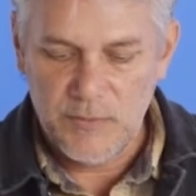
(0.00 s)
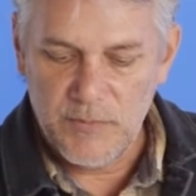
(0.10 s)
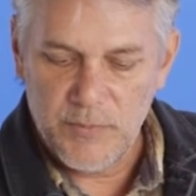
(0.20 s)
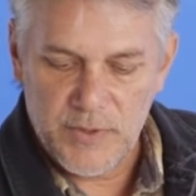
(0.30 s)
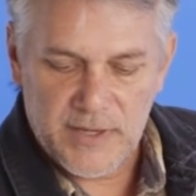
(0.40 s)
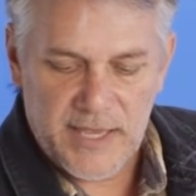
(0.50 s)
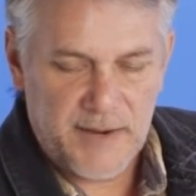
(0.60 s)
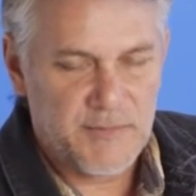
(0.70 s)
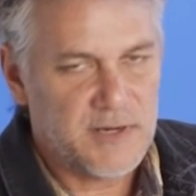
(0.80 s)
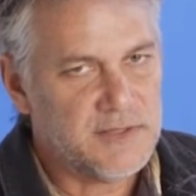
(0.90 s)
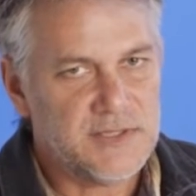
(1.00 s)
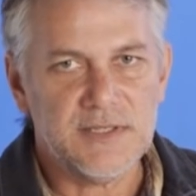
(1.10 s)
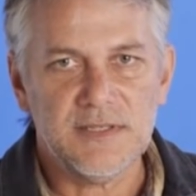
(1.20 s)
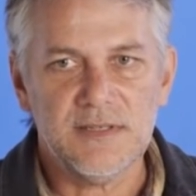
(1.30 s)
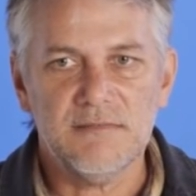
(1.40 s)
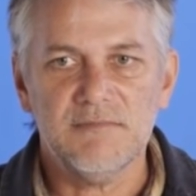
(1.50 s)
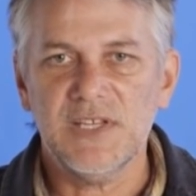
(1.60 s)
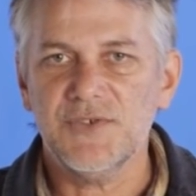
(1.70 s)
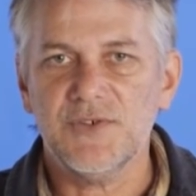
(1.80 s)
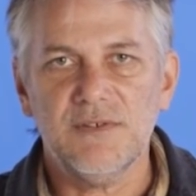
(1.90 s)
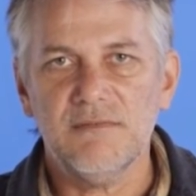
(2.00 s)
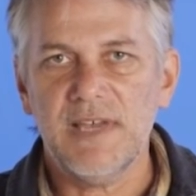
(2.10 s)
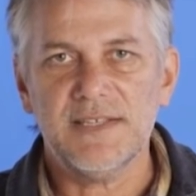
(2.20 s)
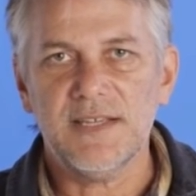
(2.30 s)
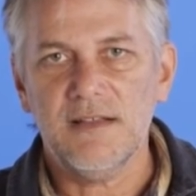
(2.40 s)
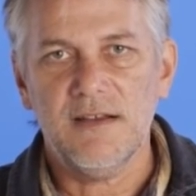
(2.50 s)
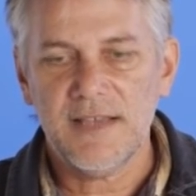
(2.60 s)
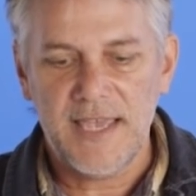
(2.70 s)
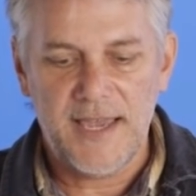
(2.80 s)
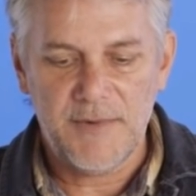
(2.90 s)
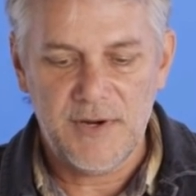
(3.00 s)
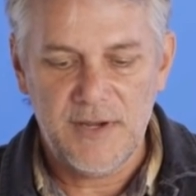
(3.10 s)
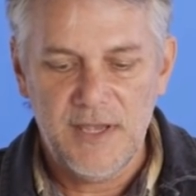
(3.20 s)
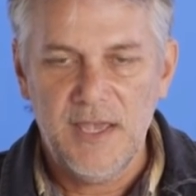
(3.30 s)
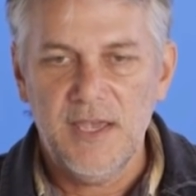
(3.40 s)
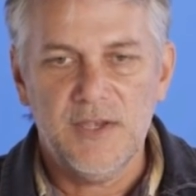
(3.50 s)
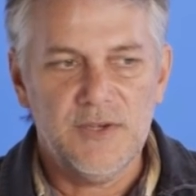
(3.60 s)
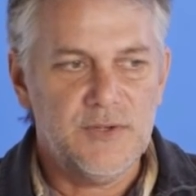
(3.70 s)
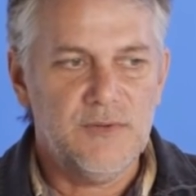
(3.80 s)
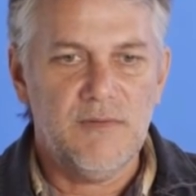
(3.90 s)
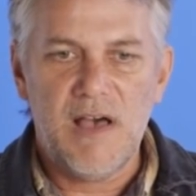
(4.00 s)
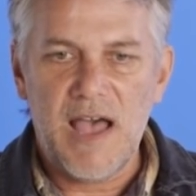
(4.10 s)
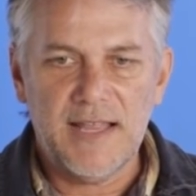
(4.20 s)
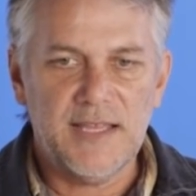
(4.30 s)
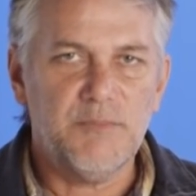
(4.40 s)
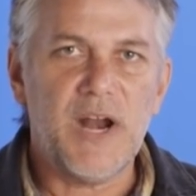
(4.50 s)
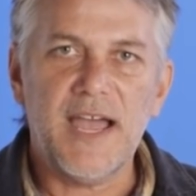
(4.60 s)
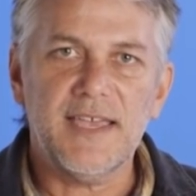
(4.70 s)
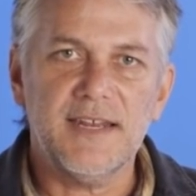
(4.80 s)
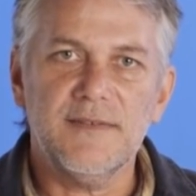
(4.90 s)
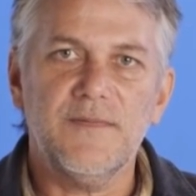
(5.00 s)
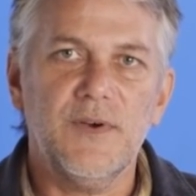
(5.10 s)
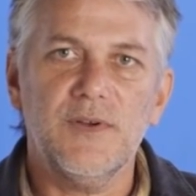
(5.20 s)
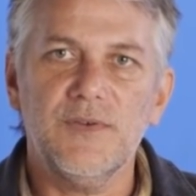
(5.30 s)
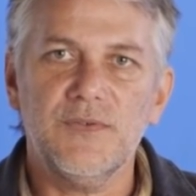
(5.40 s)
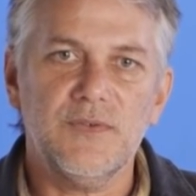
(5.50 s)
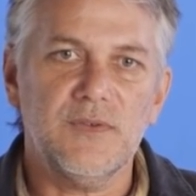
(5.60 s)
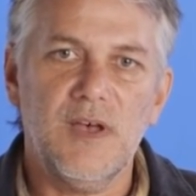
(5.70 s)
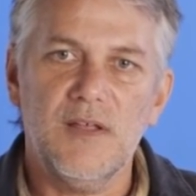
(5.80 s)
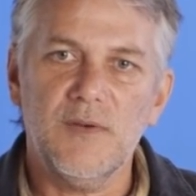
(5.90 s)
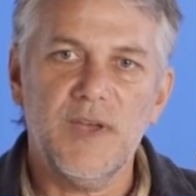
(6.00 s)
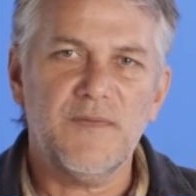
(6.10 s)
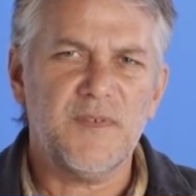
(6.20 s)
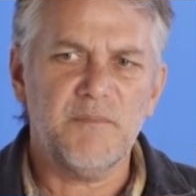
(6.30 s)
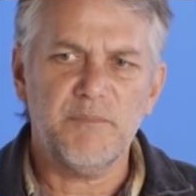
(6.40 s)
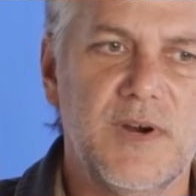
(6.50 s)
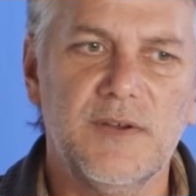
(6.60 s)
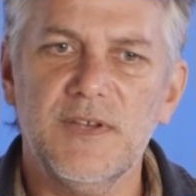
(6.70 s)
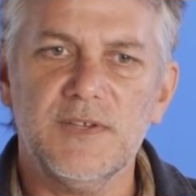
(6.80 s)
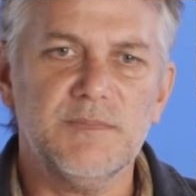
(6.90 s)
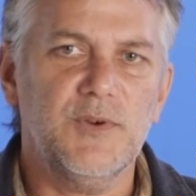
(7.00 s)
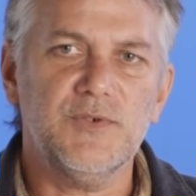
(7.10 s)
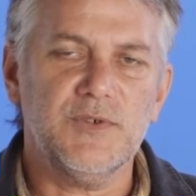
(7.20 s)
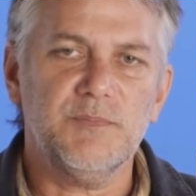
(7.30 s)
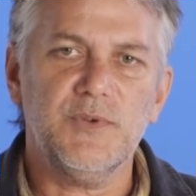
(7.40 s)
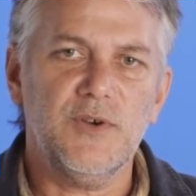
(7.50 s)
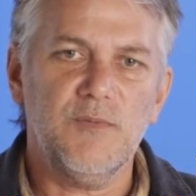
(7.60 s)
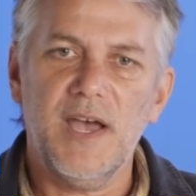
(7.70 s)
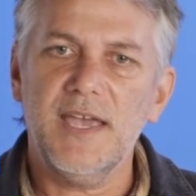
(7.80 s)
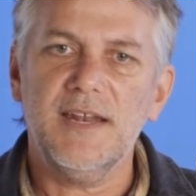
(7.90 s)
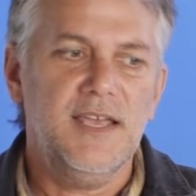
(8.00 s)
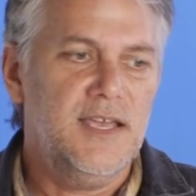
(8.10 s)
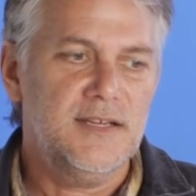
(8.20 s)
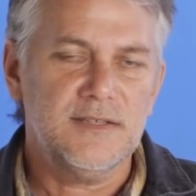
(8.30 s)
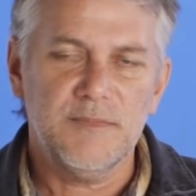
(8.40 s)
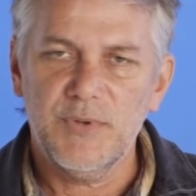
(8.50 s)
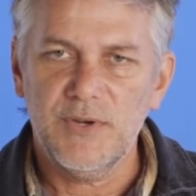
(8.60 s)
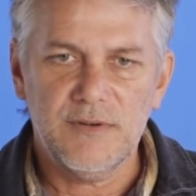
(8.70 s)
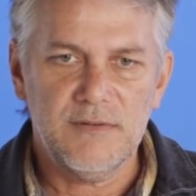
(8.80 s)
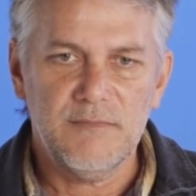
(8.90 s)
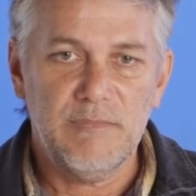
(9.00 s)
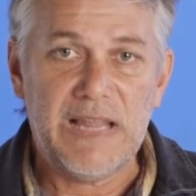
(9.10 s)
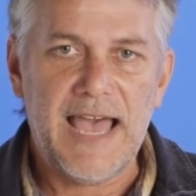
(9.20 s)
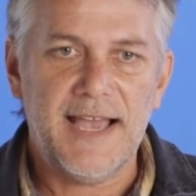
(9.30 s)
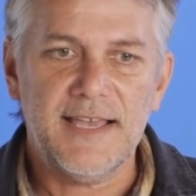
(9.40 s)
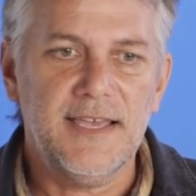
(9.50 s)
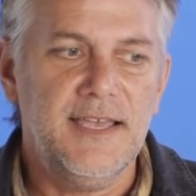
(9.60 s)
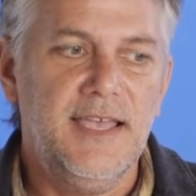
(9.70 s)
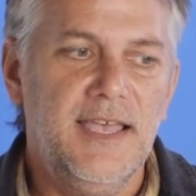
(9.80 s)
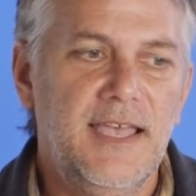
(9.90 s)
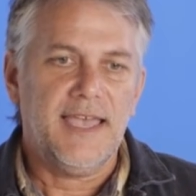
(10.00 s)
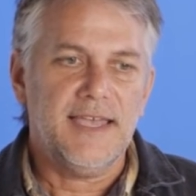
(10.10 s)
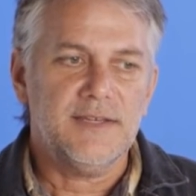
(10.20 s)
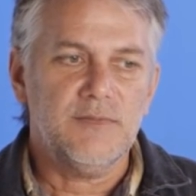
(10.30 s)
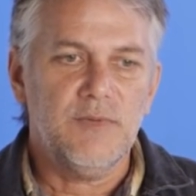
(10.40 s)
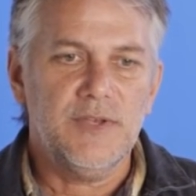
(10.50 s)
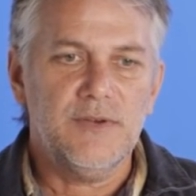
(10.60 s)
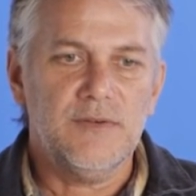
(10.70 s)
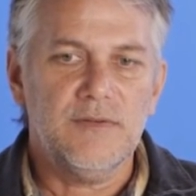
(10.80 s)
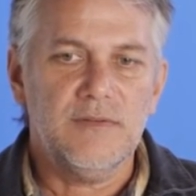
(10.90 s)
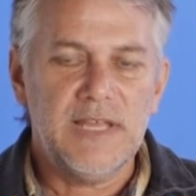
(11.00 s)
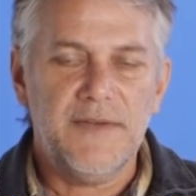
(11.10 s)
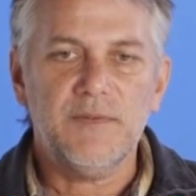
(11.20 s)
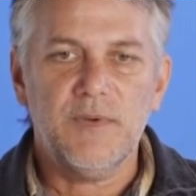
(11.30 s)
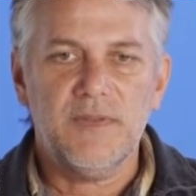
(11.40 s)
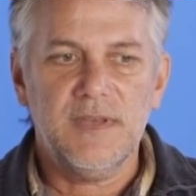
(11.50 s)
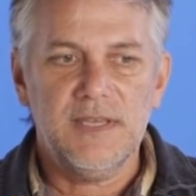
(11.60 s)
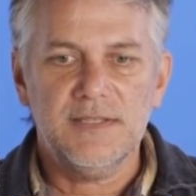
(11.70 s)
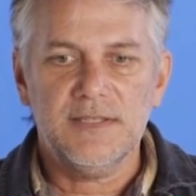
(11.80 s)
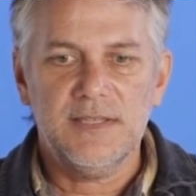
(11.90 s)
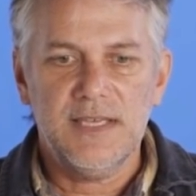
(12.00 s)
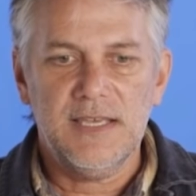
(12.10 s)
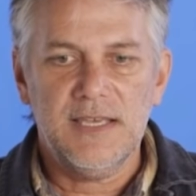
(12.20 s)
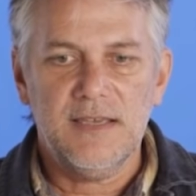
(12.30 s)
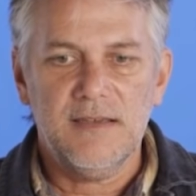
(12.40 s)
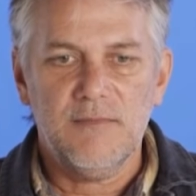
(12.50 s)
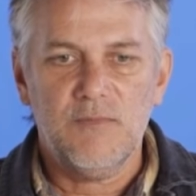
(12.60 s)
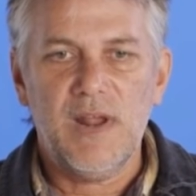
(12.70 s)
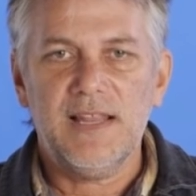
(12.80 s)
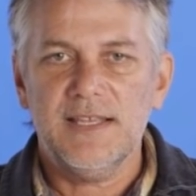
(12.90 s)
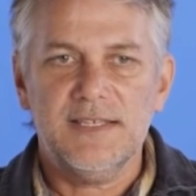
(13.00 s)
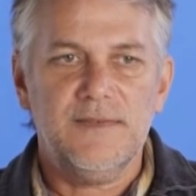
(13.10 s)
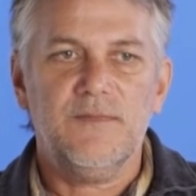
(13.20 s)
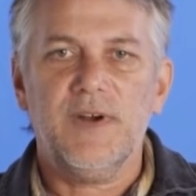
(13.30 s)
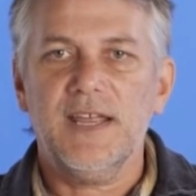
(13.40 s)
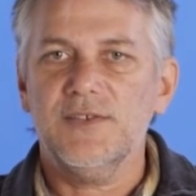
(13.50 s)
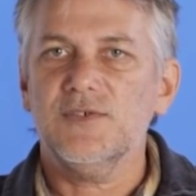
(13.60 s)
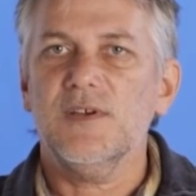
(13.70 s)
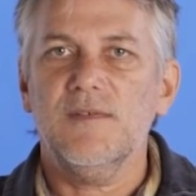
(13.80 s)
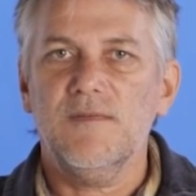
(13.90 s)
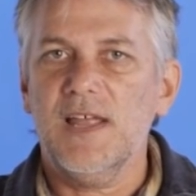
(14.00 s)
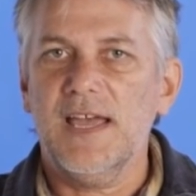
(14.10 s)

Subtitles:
So we put a camera. It's just a digital SLR camera. You do highly bracketed photos all the way from where the exposure is pure white to pure black. And what you're left with is the relative range of